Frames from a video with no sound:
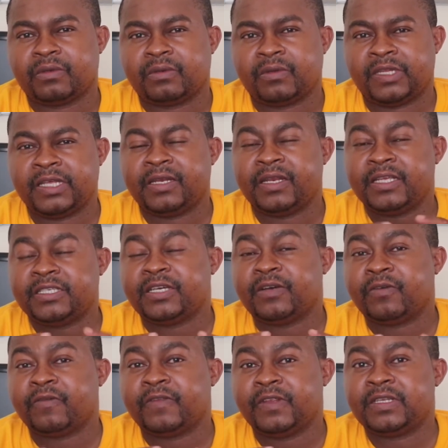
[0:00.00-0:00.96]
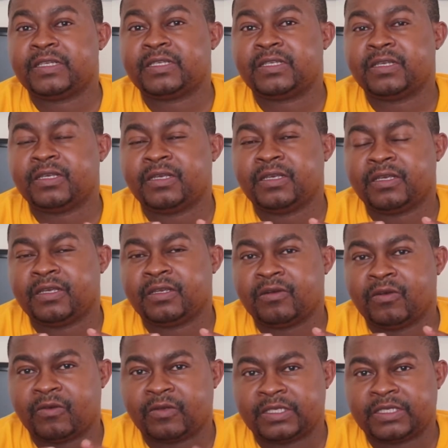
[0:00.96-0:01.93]
The nature of these
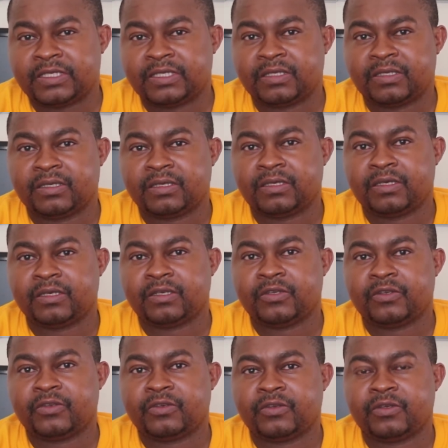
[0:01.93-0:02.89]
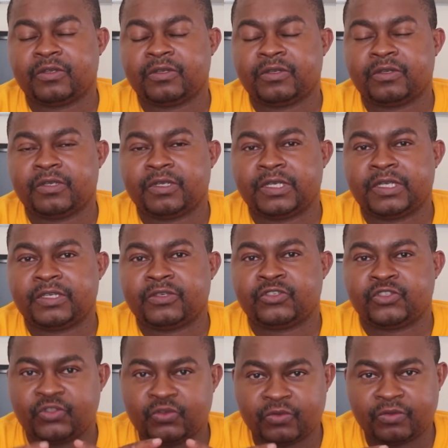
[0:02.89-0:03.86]
loads
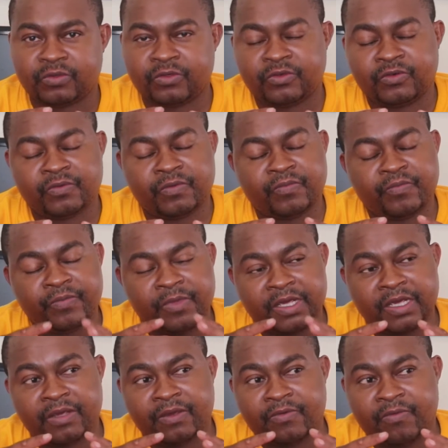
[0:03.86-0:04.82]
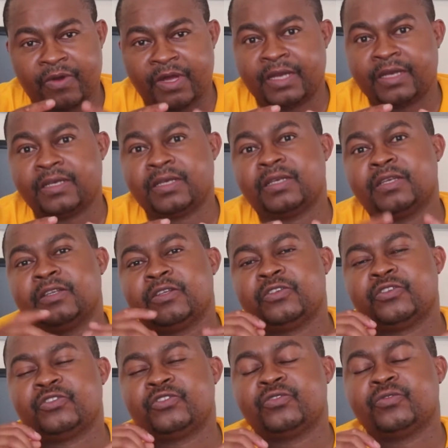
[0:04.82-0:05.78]
should make one
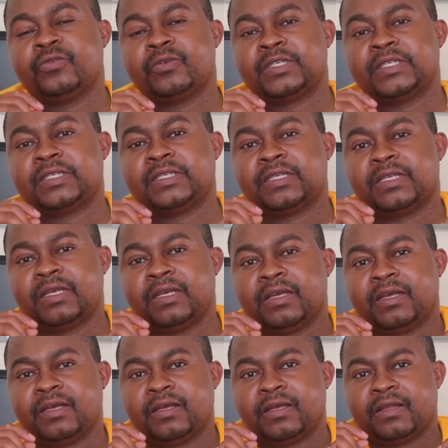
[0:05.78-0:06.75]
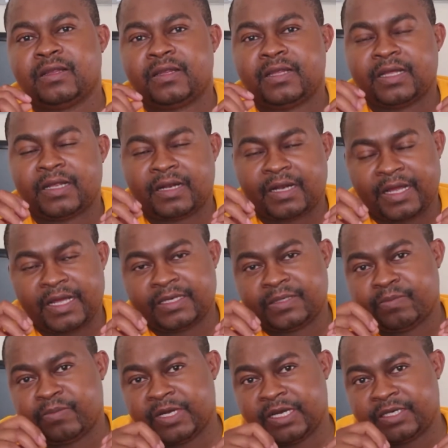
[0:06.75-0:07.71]
choose the right
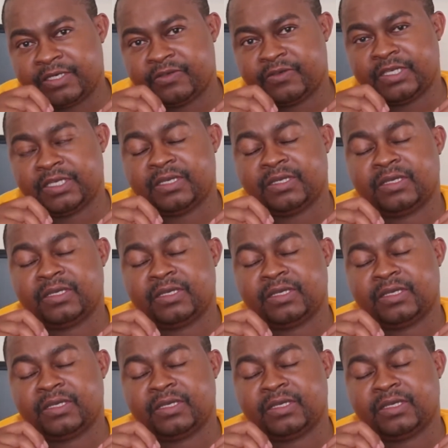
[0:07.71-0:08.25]
battery,